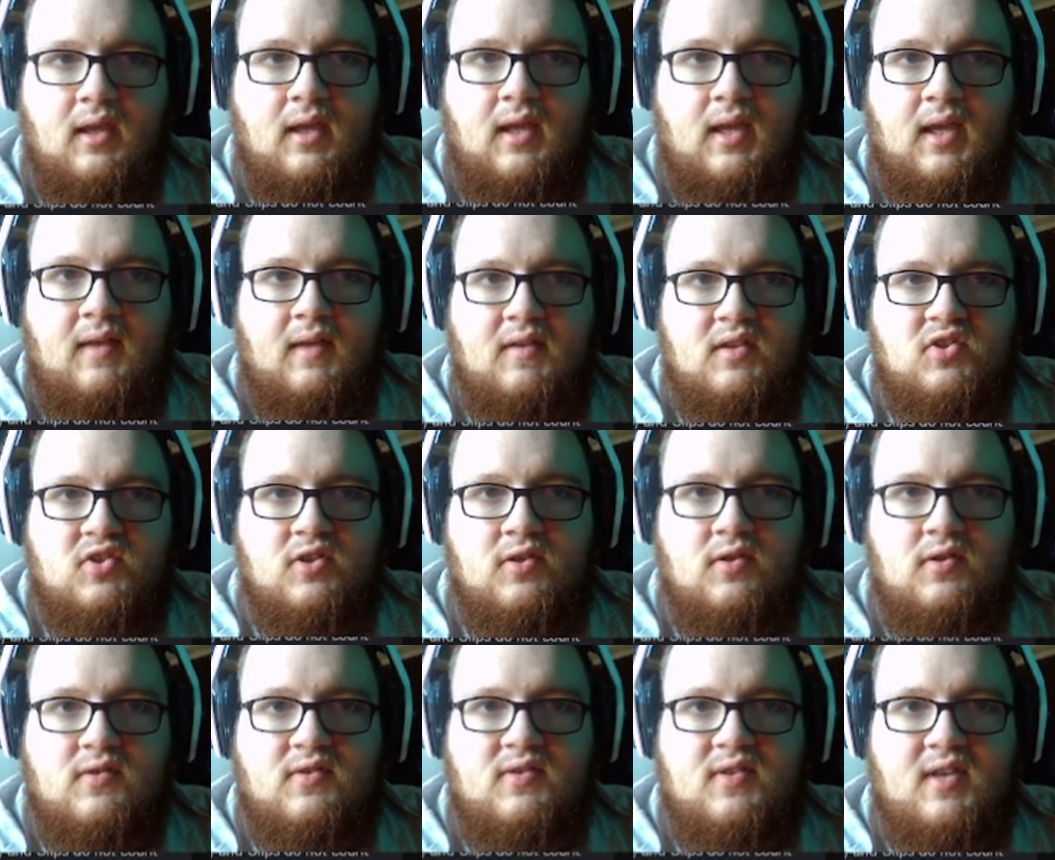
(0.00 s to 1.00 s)
as
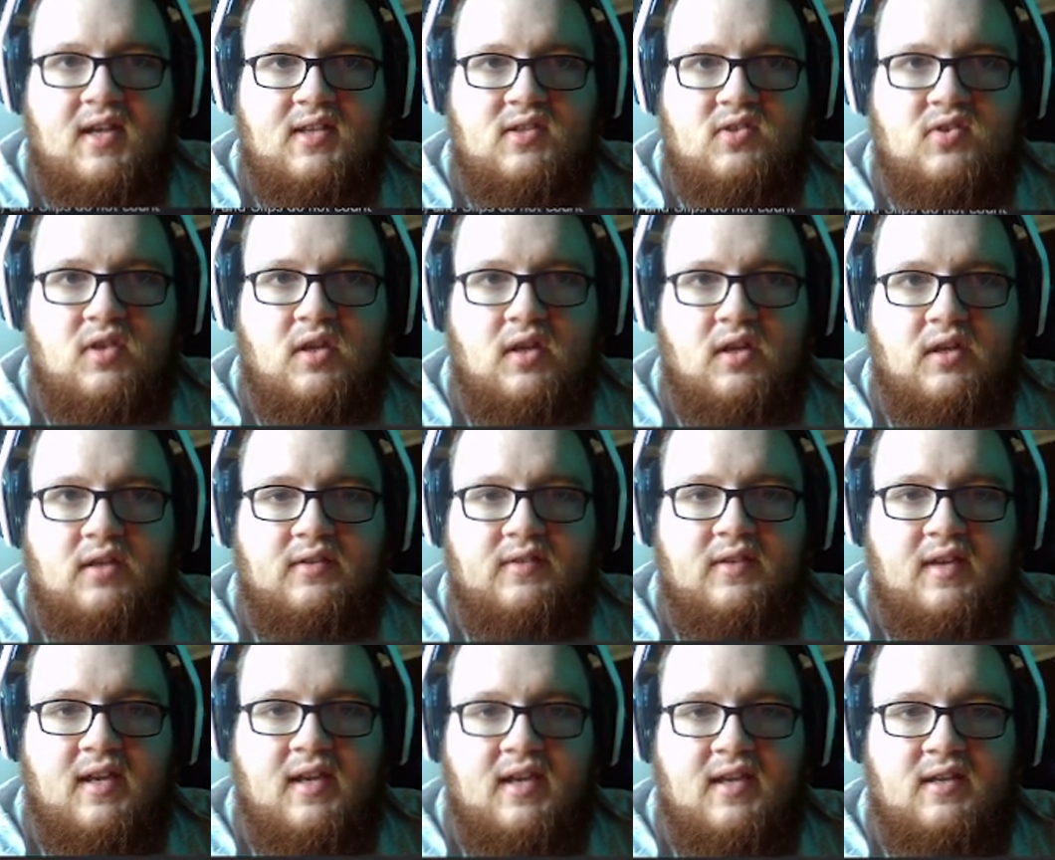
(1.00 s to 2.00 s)
soon as that's all
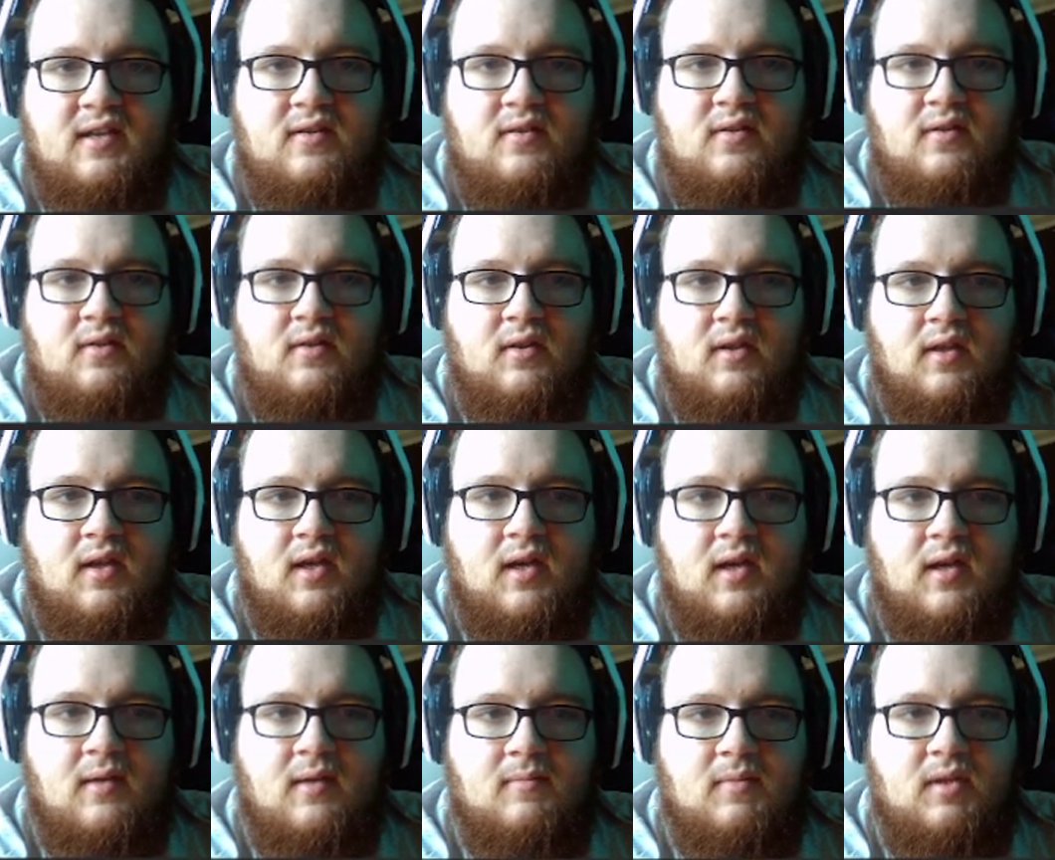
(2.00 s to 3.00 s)
done,
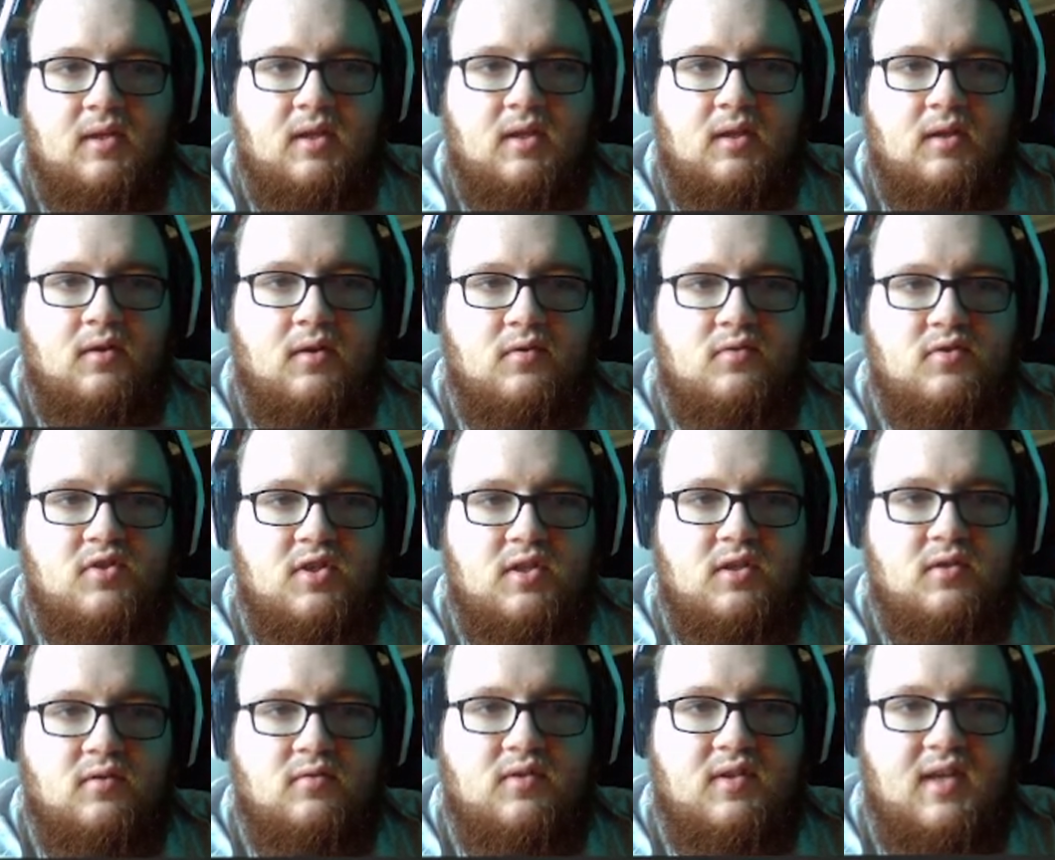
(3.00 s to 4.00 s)
you can go to
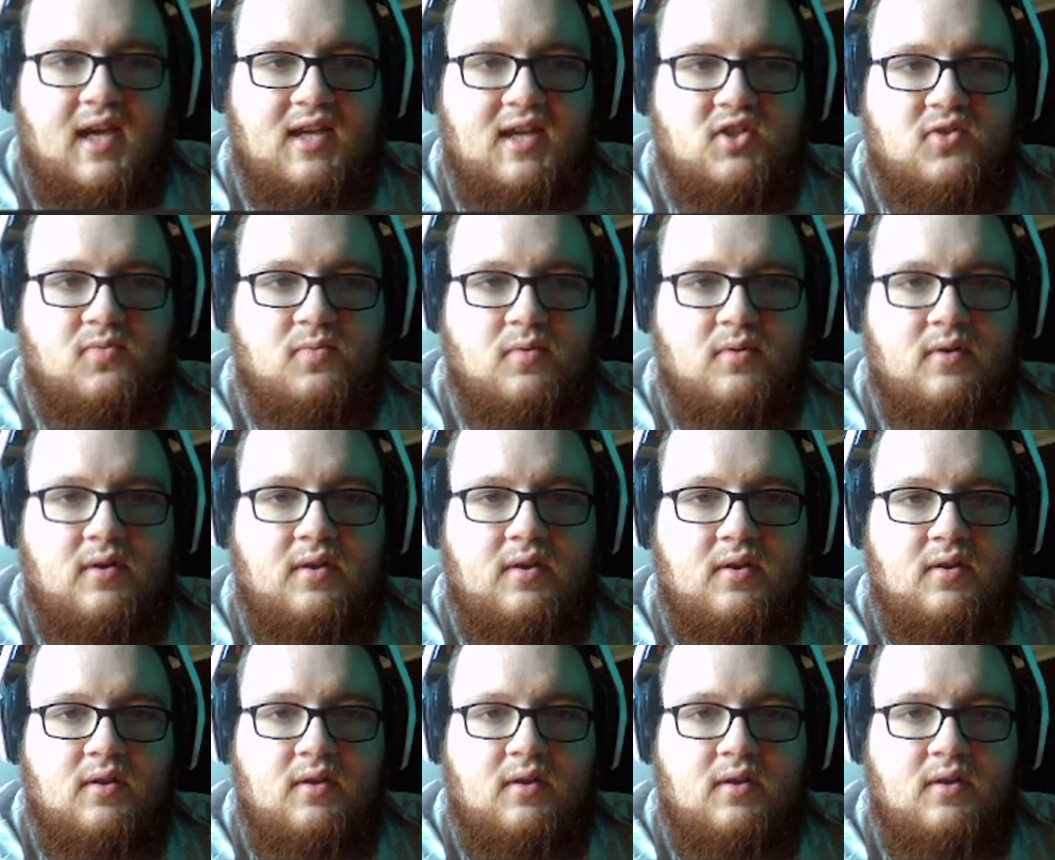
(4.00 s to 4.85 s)
your dashboard